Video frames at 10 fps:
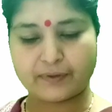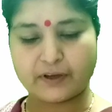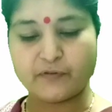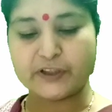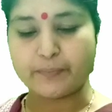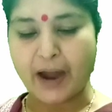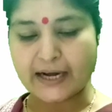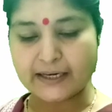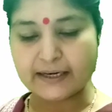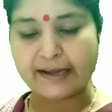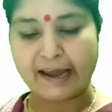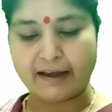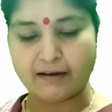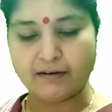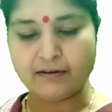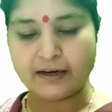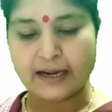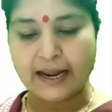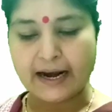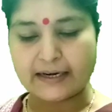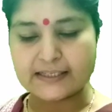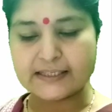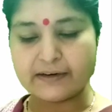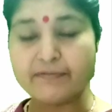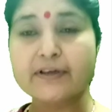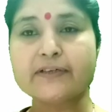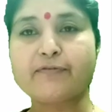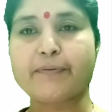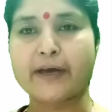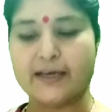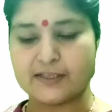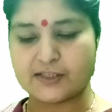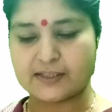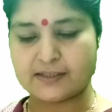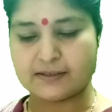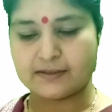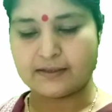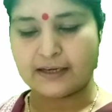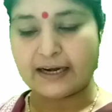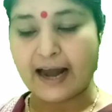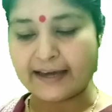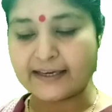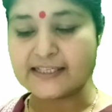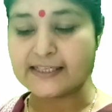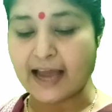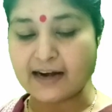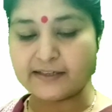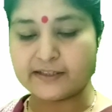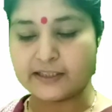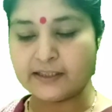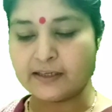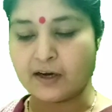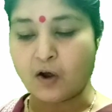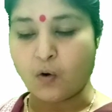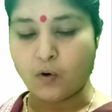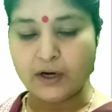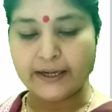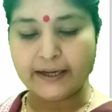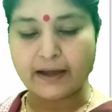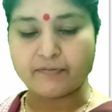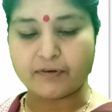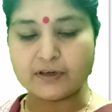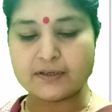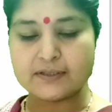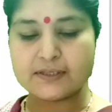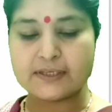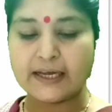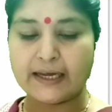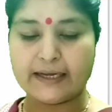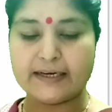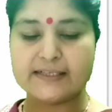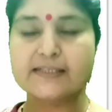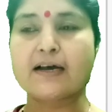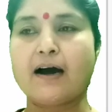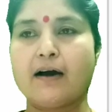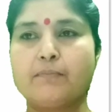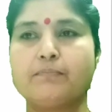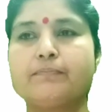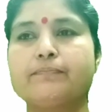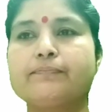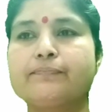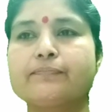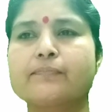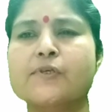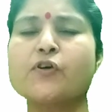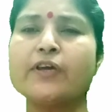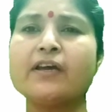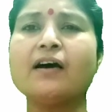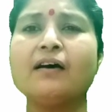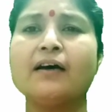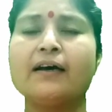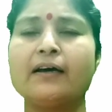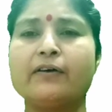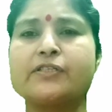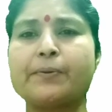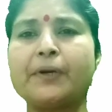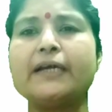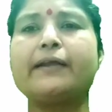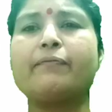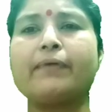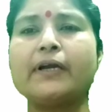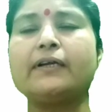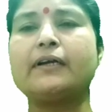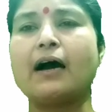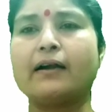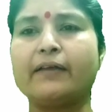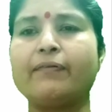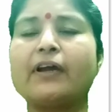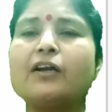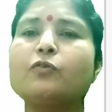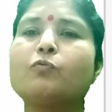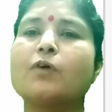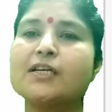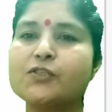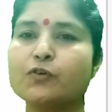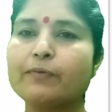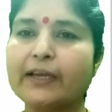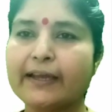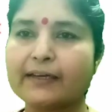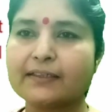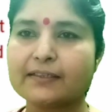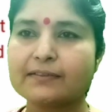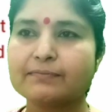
with matted hair and a shriveled face, like a skeleton holding a fetus in its arm. So here several different difficult words we will get.